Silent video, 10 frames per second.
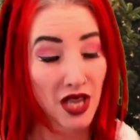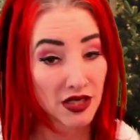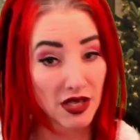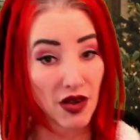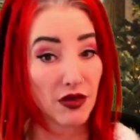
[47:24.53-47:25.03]

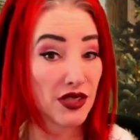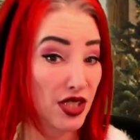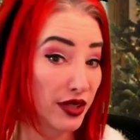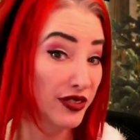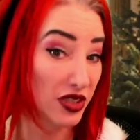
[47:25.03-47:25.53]
So,
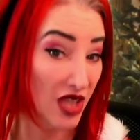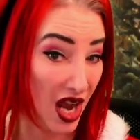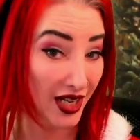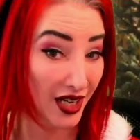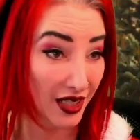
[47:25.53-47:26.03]
silver
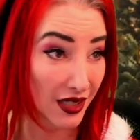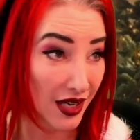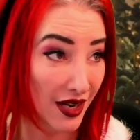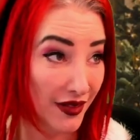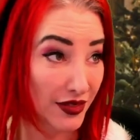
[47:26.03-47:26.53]
lining
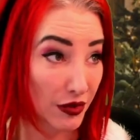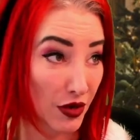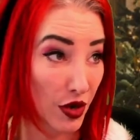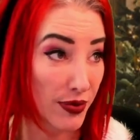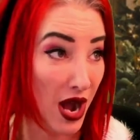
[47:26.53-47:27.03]
of the
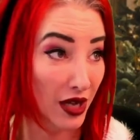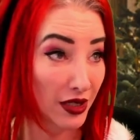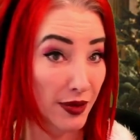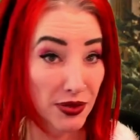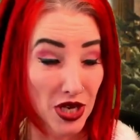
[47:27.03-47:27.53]
Corona
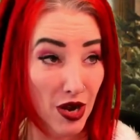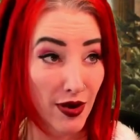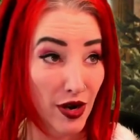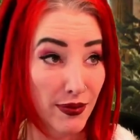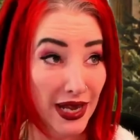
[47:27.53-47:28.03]
apocalypse, no, I
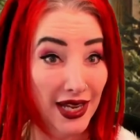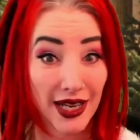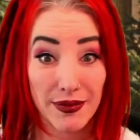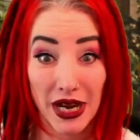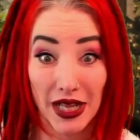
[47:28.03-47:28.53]
don't make
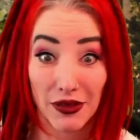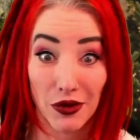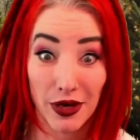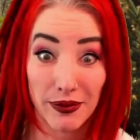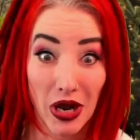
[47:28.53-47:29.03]
any money
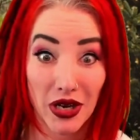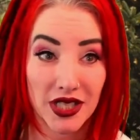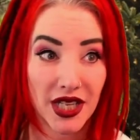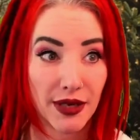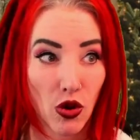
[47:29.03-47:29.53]
throwing parties
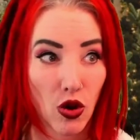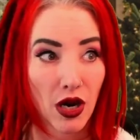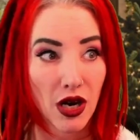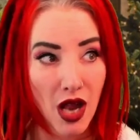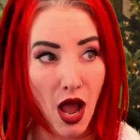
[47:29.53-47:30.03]

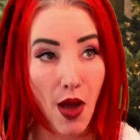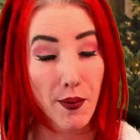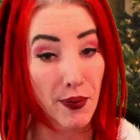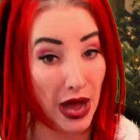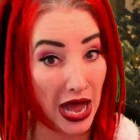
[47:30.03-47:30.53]
anymore,
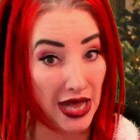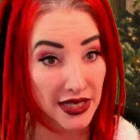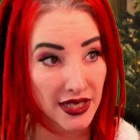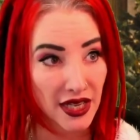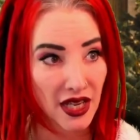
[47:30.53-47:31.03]

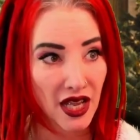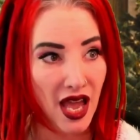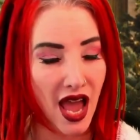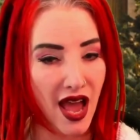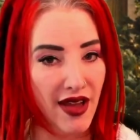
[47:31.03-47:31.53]
but
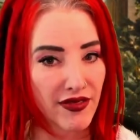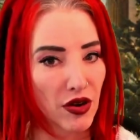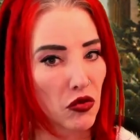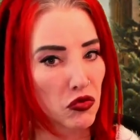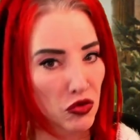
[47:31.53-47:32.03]
have
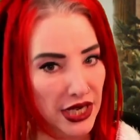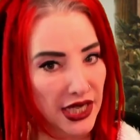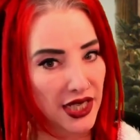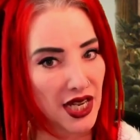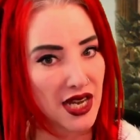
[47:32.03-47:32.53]

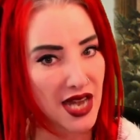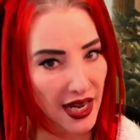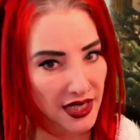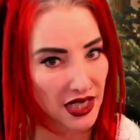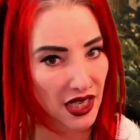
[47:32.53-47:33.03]

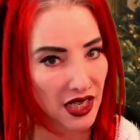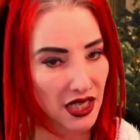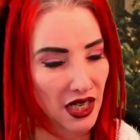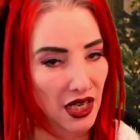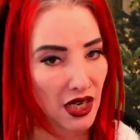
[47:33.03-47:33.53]

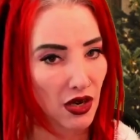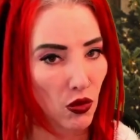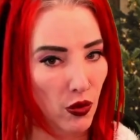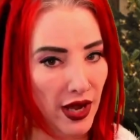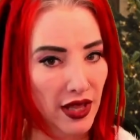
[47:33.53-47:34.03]
reconnected
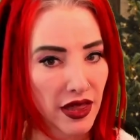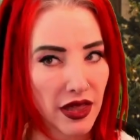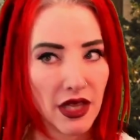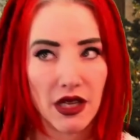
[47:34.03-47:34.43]
with